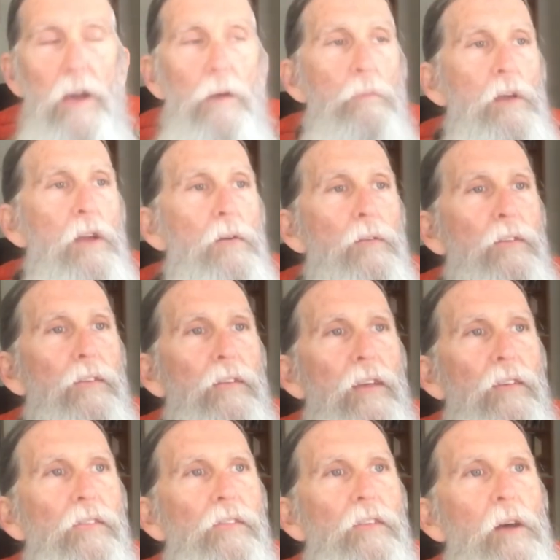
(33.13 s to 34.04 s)
immune
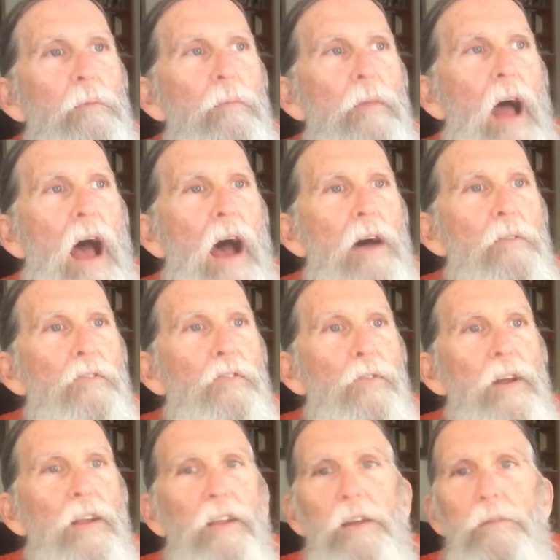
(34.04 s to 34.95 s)
system, we're
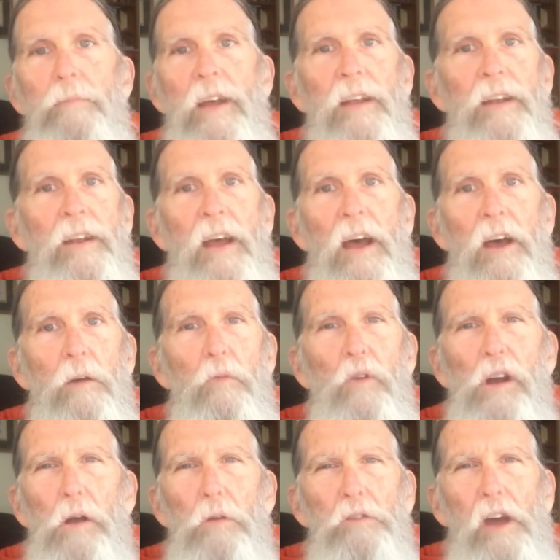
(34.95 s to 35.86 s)
going
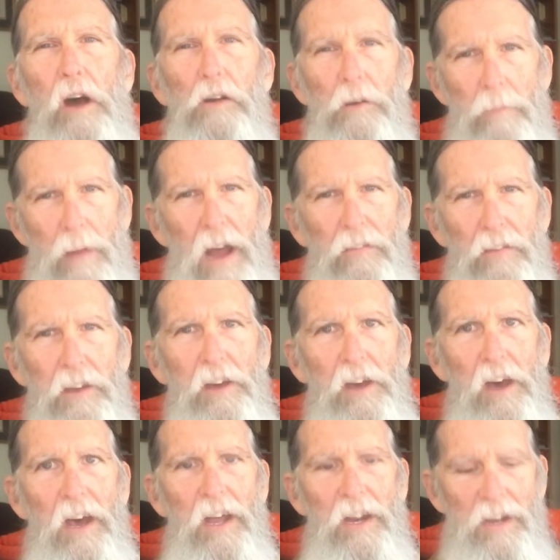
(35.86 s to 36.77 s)
to talk about the
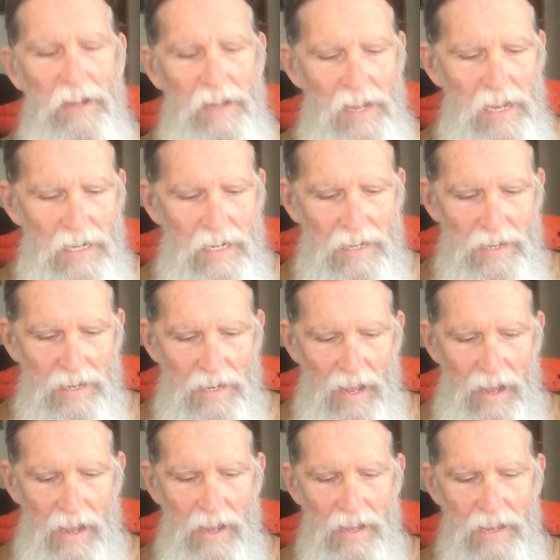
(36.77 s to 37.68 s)
gut again
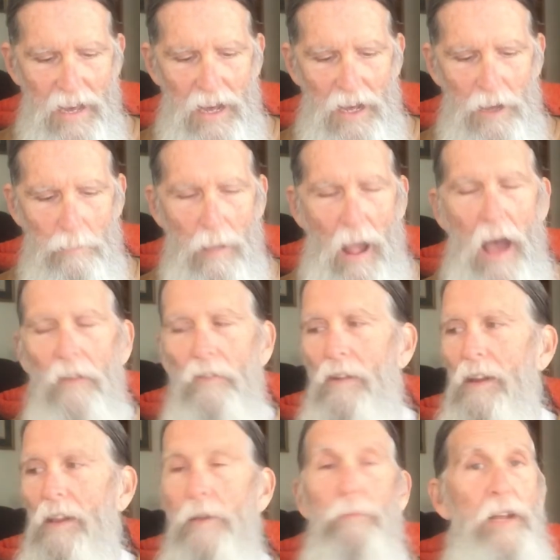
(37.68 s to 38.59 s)
today. I've
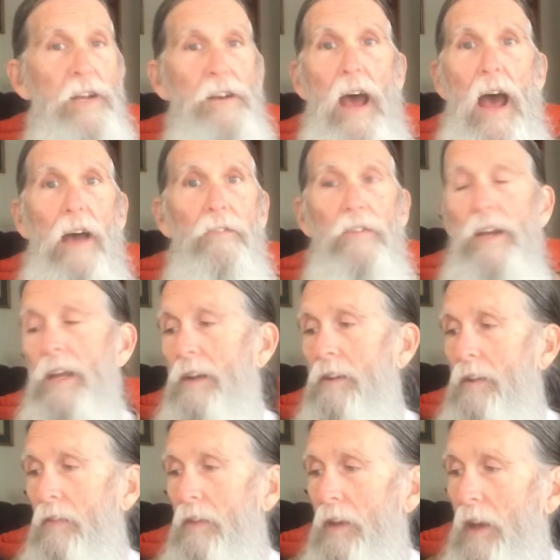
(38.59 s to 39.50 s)
really been diving
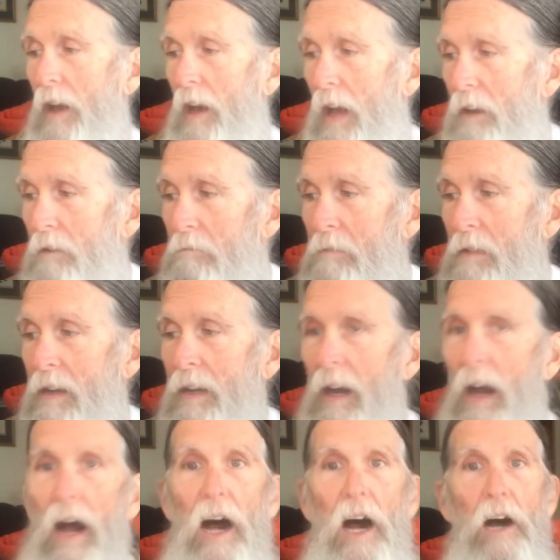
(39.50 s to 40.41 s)
into the gut.
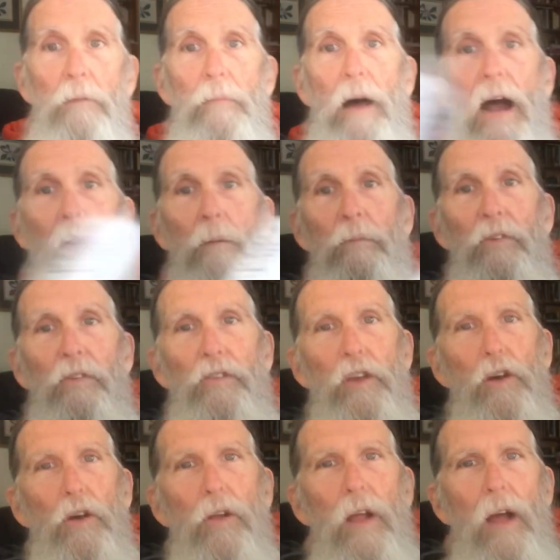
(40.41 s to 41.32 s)
I'm
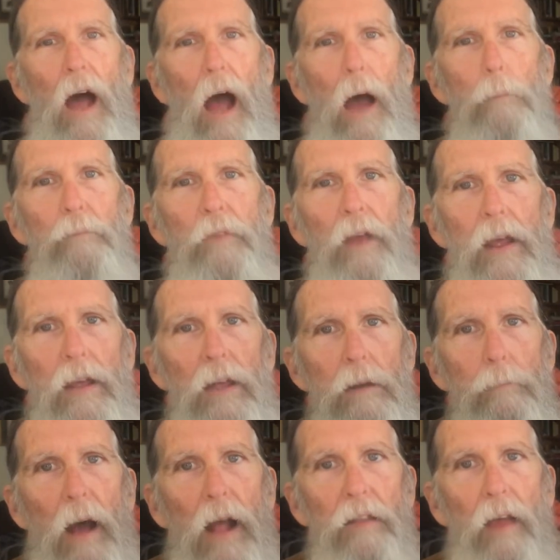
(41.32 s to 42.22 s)

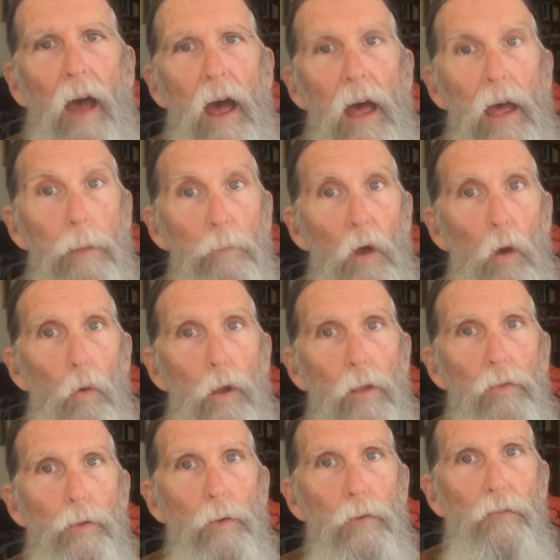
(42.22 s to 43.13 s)
taking my time
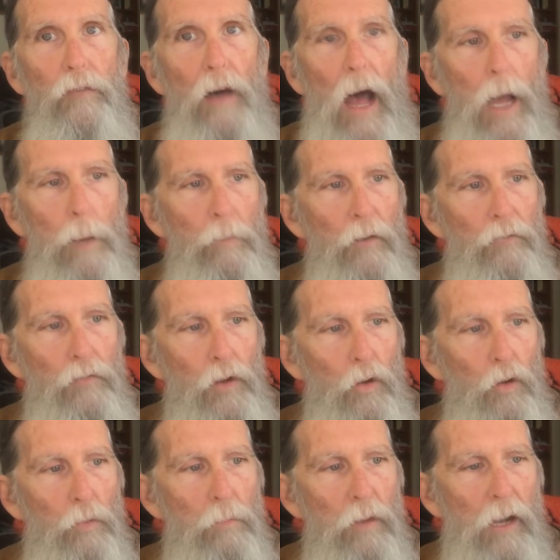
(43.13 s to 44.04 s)
going through Fiber
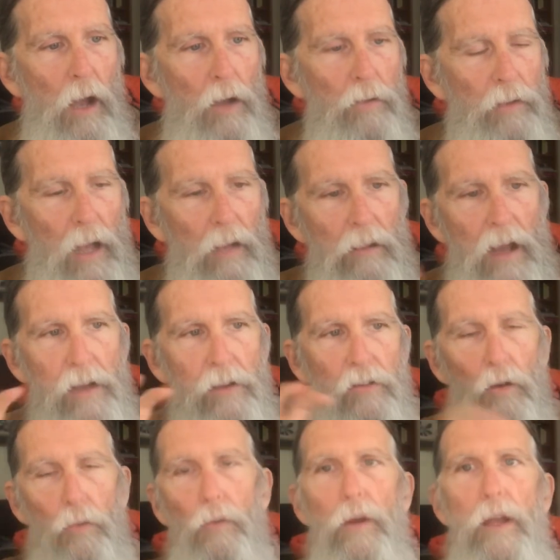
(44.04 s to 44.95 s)
Fuel because I
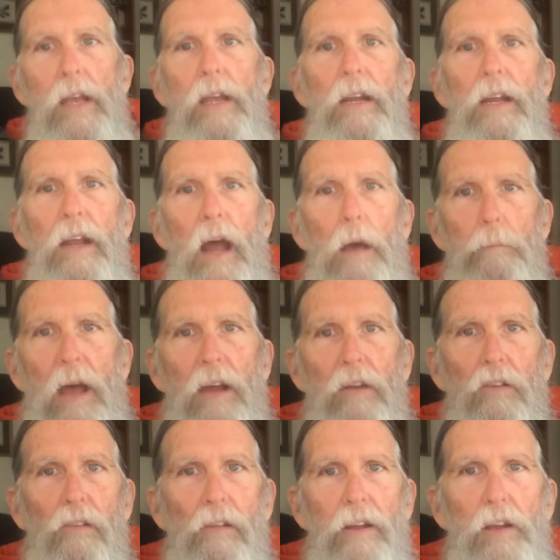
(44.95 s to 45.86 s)
like to read, and I'm
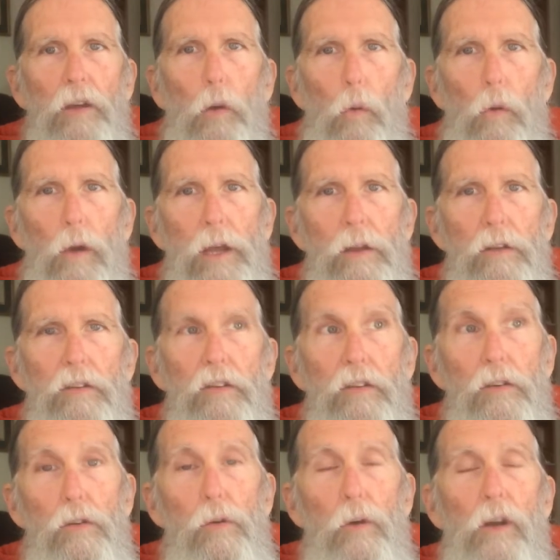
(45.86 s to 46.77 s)
actually going
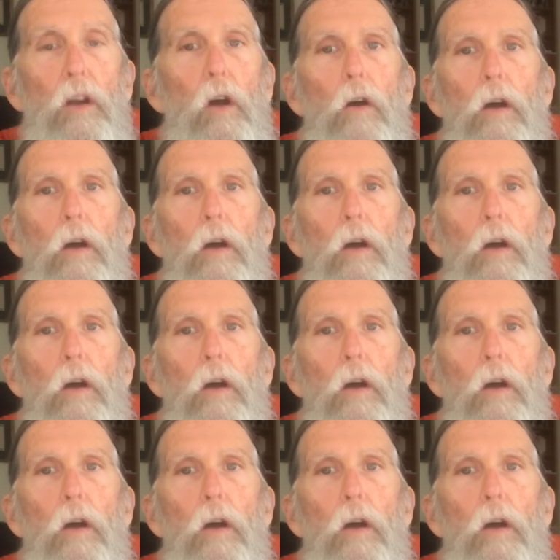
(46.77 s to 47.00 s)
to